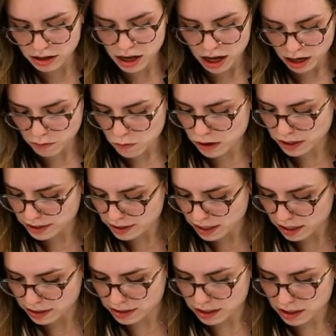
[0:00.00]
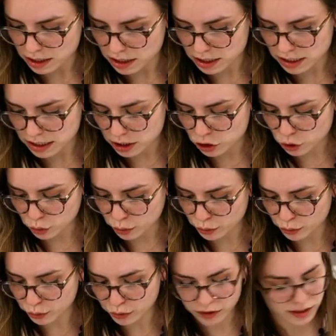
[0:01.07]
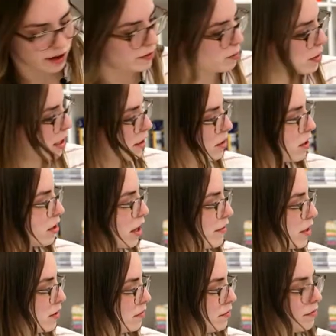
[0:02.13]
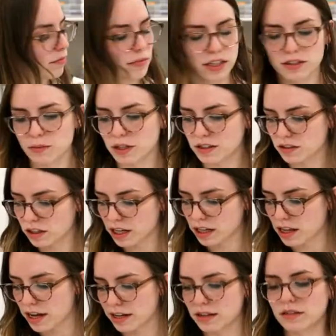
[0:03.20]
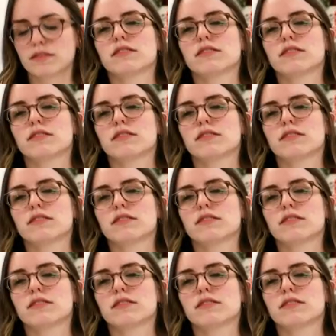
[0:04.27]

I want to say it's a 7 by 11 yeah. is what it's looking like.